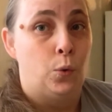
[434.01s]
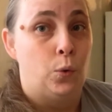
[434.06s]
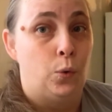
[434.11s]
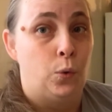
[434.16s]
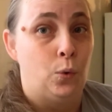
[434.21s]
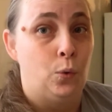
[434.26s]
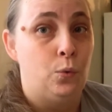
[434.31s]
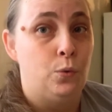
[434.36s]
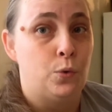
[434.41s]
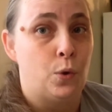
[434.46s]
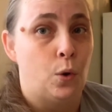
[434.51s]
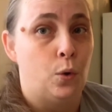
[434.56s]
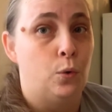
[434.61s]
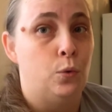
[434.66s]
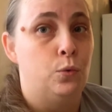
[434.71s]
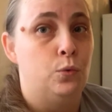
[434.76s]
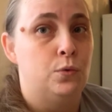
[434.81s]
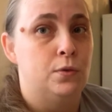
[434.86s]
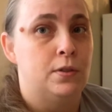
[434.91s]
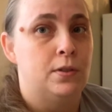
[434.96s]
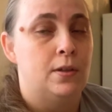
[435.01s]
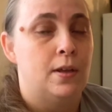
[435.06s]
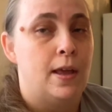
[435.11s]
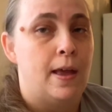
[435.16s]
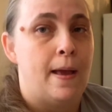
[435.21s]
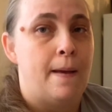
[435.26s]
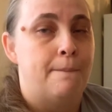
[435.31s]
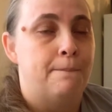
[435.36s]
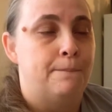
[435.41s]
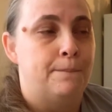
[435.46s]
Who knows?
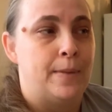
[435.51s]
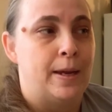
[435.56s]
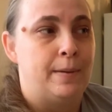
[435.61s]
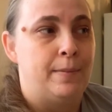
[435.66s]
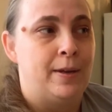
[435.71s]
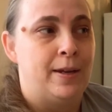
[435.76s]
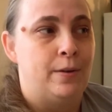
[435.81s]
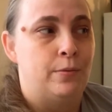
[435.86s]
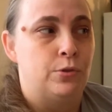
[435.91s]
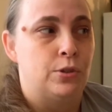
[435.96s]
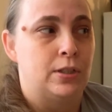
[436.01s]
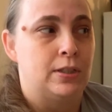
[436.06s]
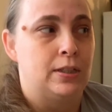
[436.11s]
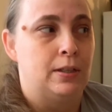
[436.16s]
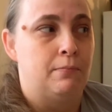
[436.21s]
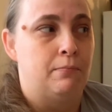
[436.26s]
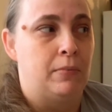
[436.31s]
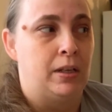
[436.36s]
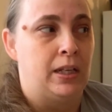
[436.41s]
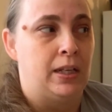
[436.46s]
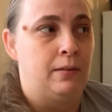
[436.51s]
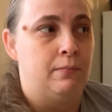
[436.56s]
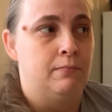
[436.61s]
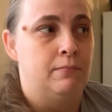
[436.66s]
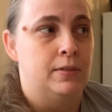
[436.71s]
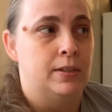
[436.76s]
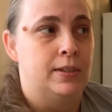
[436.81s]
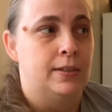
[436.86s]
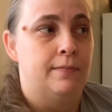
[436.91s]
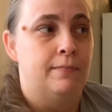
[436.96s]
Maybe it was just the memes.